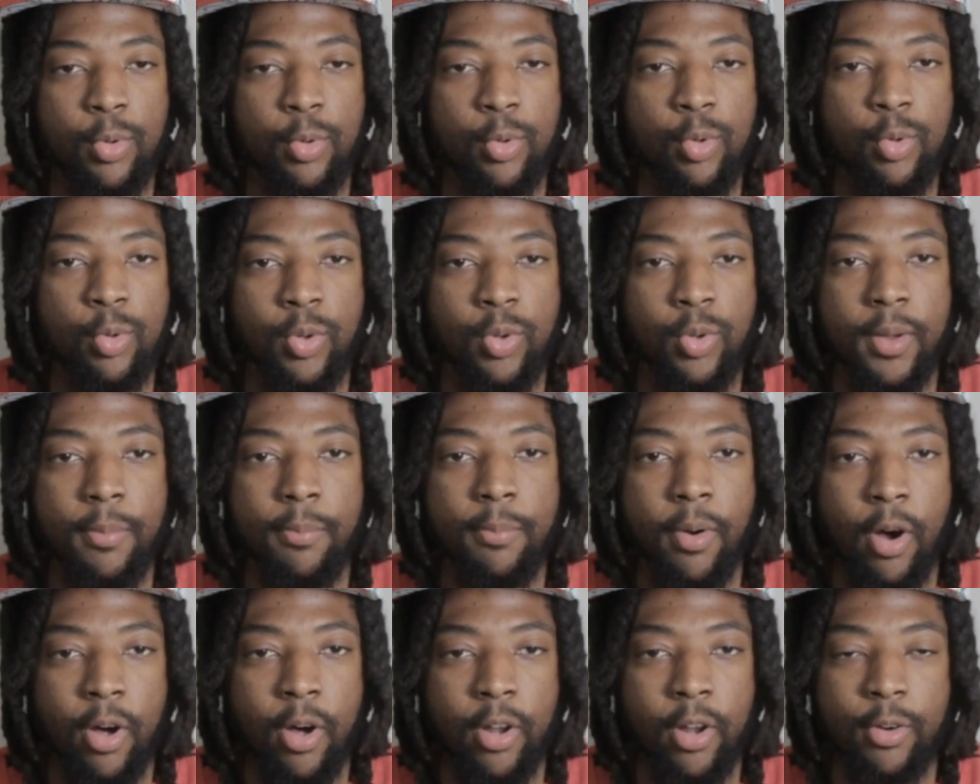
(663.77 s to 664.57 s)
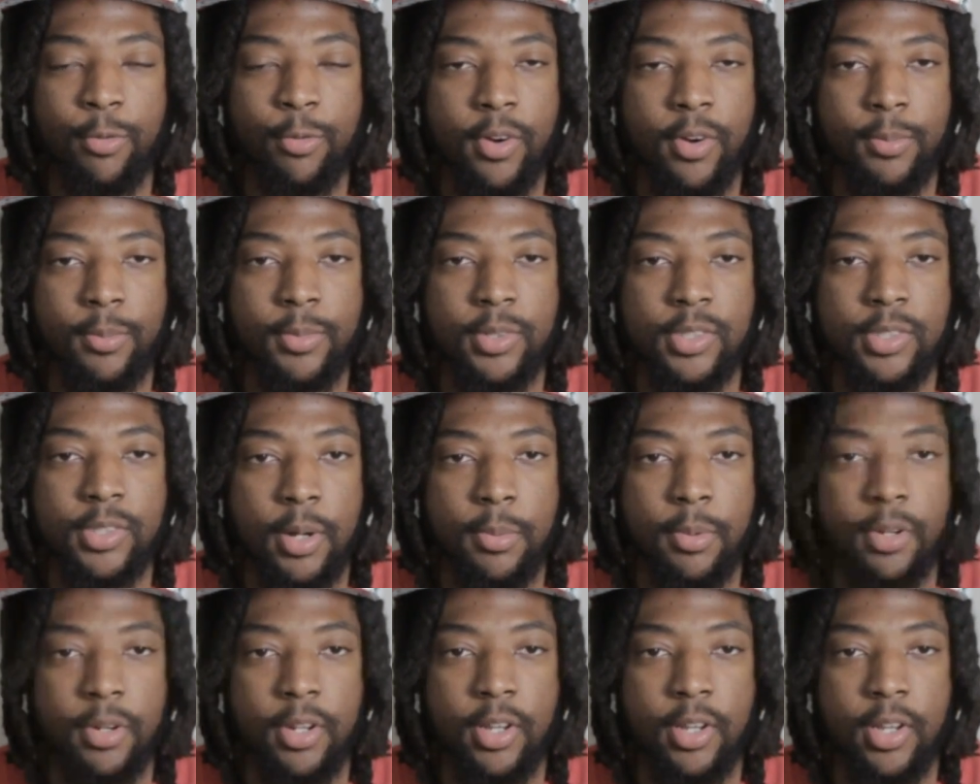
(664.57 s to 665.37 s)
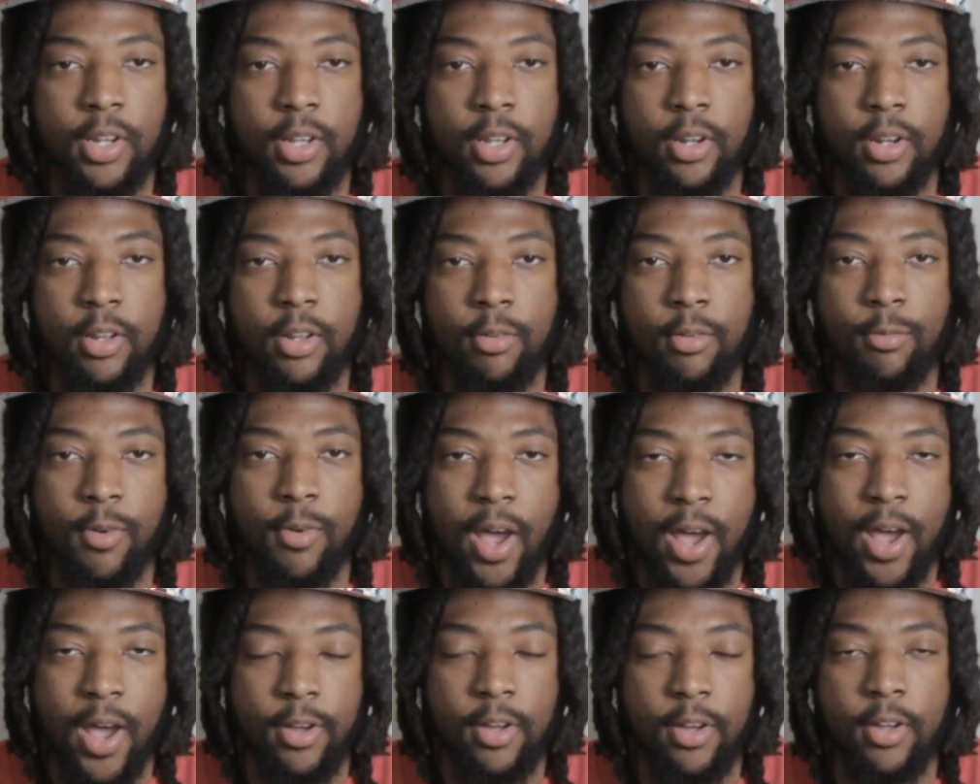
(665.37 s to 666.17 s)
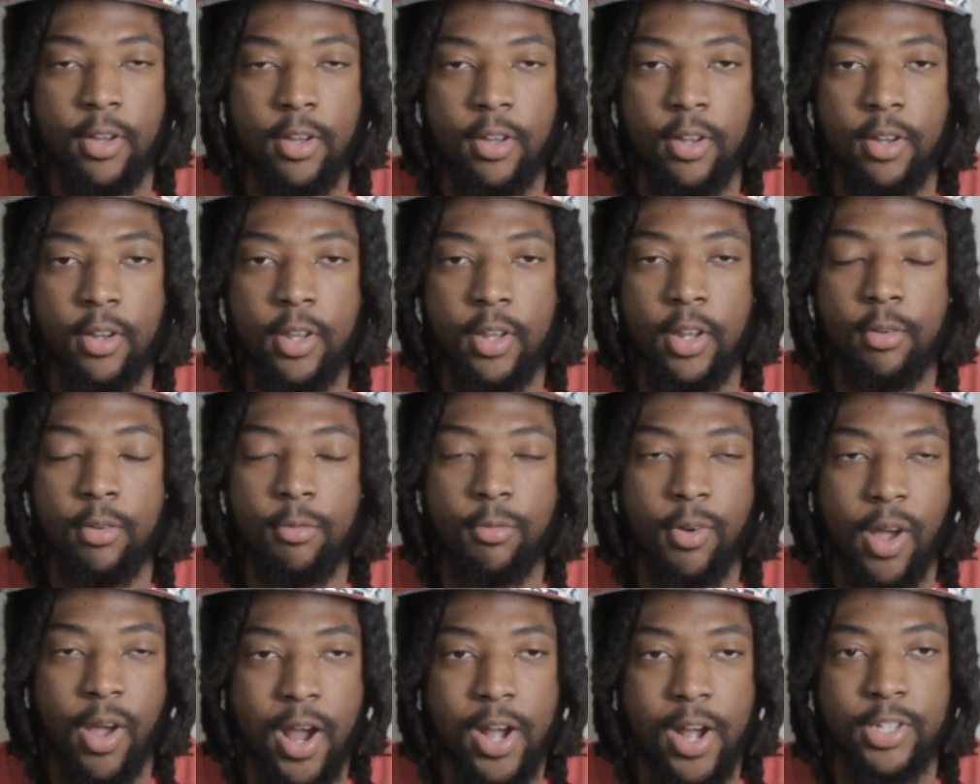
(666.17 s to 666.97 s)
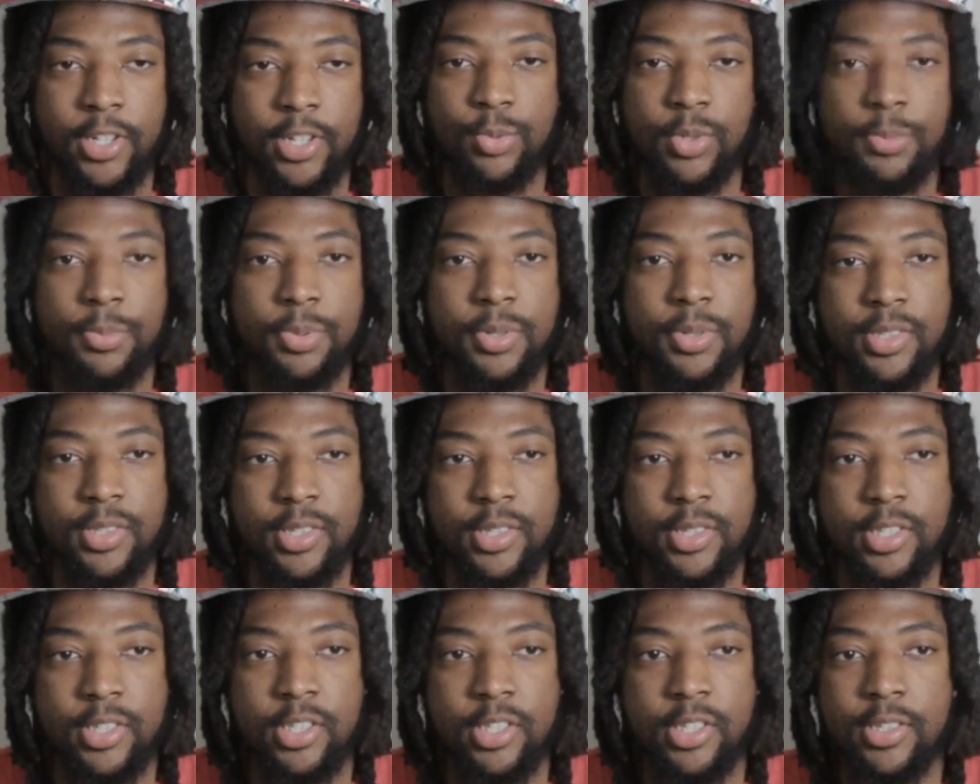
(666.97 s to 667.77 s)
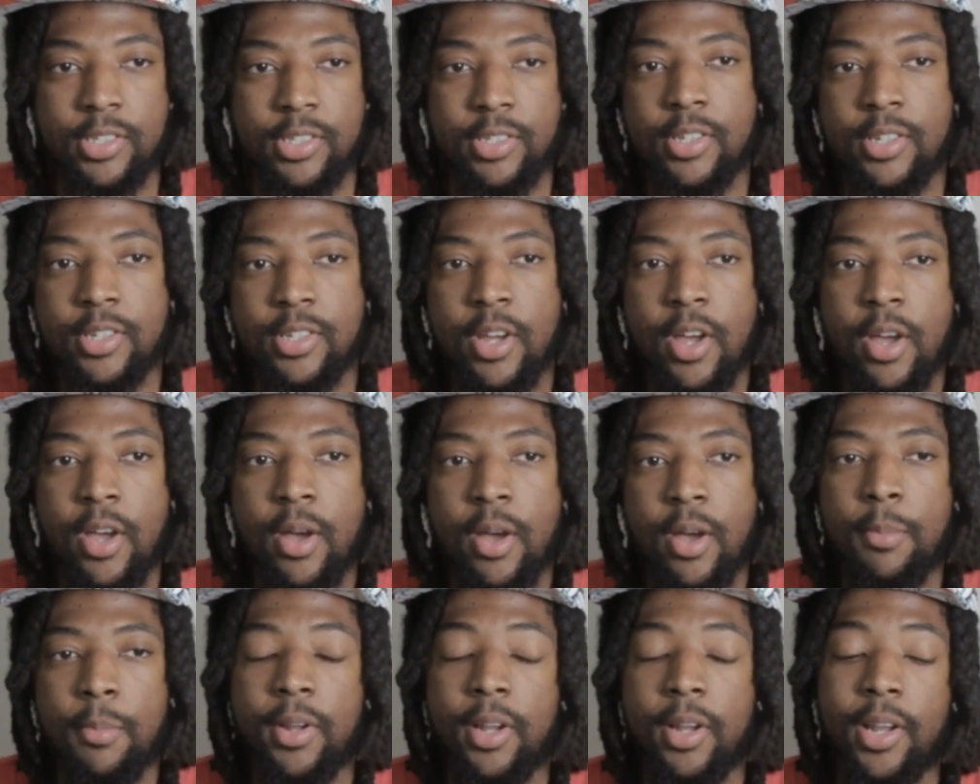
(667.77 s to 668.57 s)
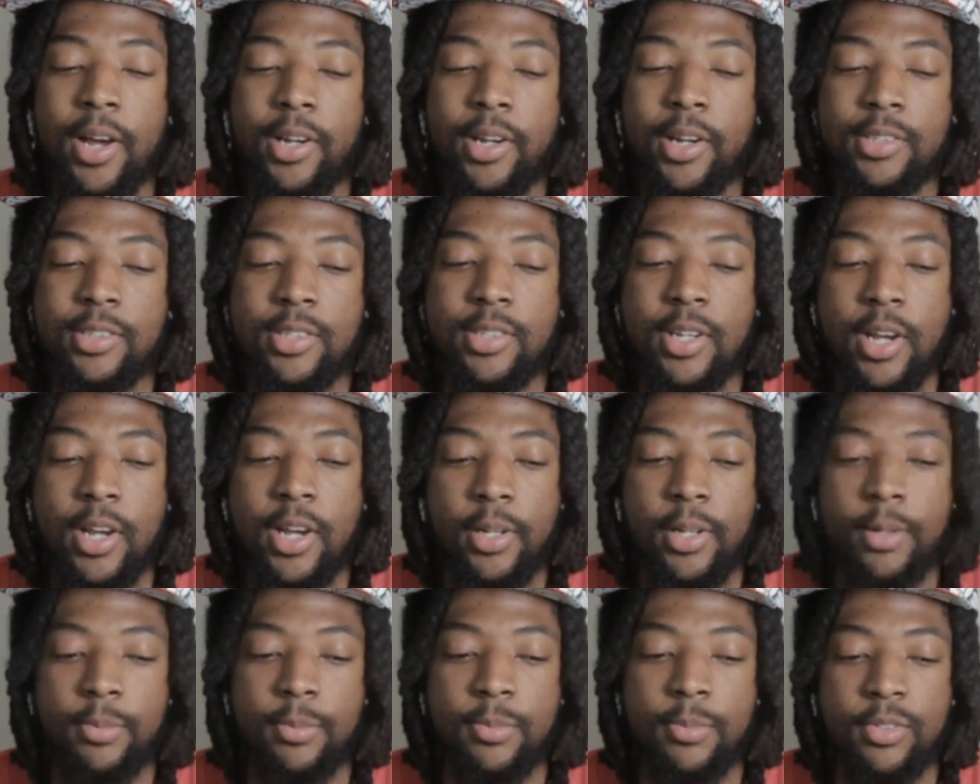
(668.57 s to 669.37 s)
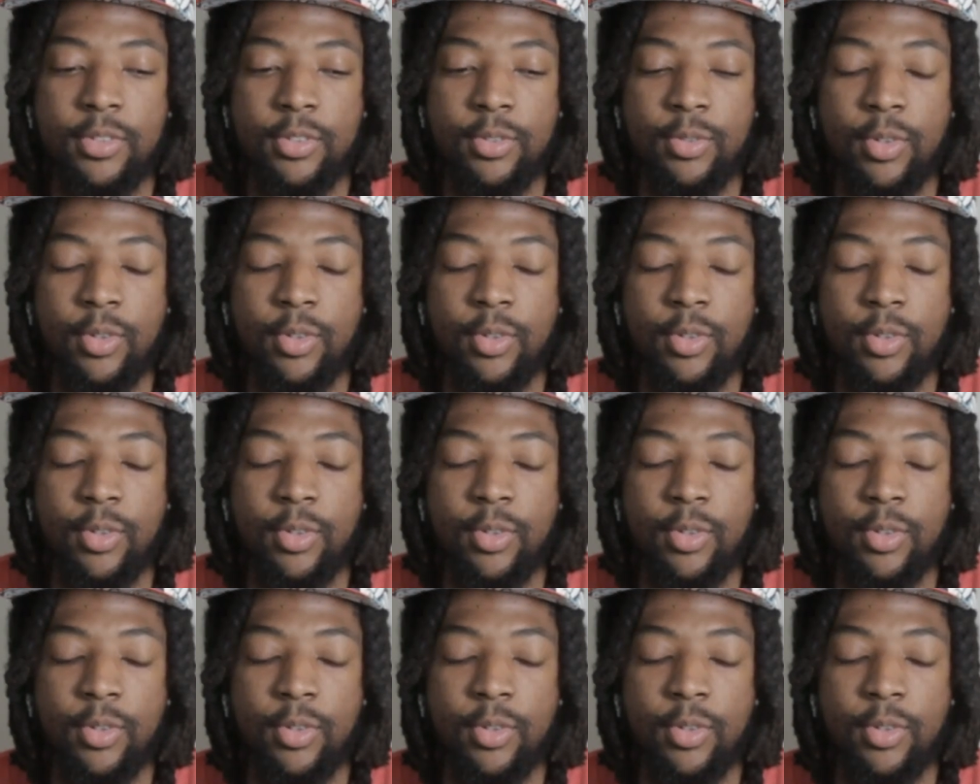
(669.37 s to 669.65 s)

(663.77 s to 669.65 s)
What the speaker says: who they bought it from is coming in in advisory positions, but a lot of times,